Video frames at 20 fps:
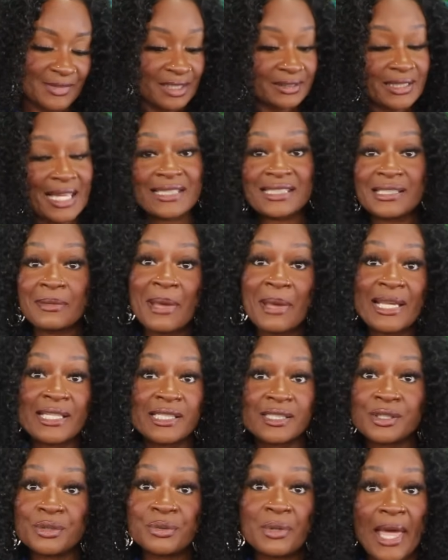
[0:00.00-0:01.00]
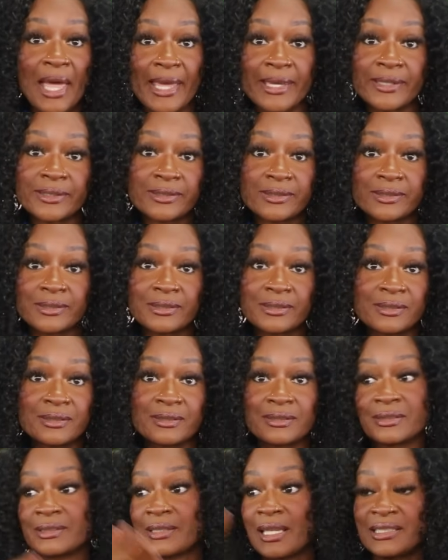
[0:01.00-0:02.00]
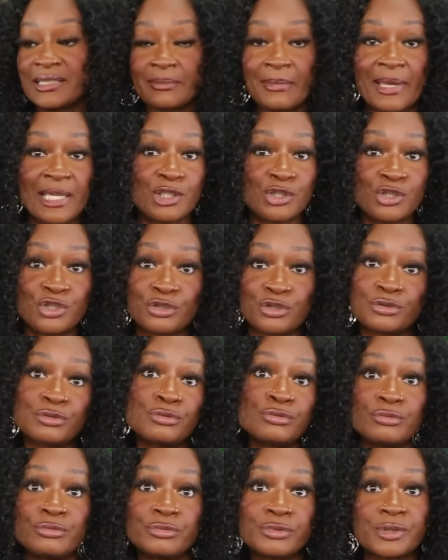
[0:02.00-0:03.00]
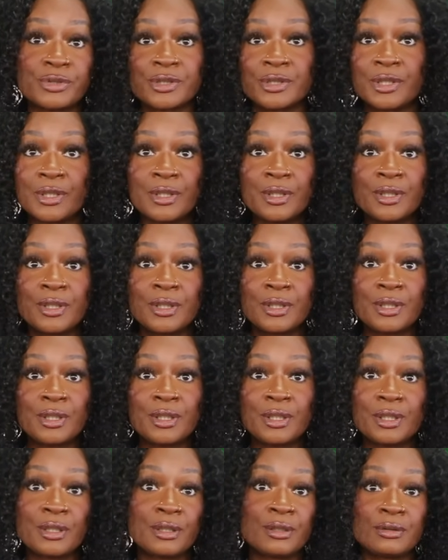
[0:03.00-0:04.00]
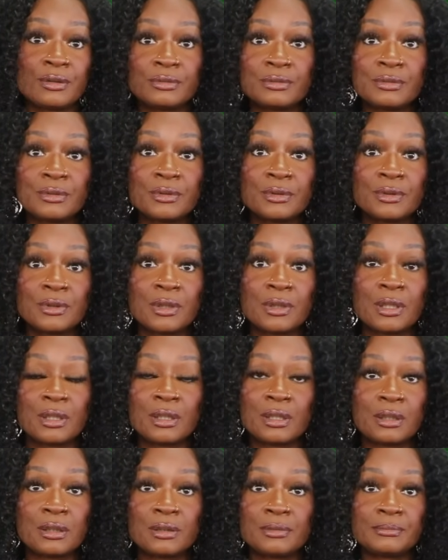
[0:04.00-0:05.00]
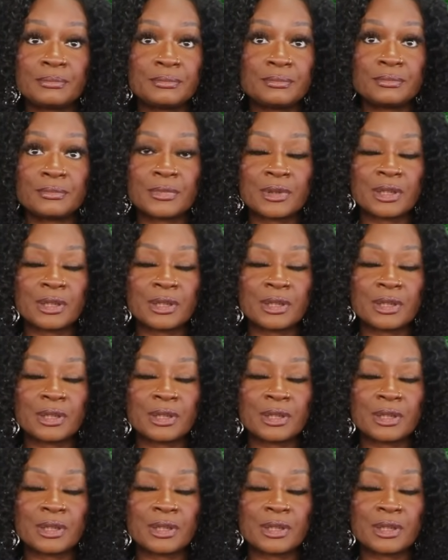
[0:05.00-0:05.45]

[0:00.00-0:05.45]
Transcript: Like somebody's suitcase, like somebody's shoes, you know, um,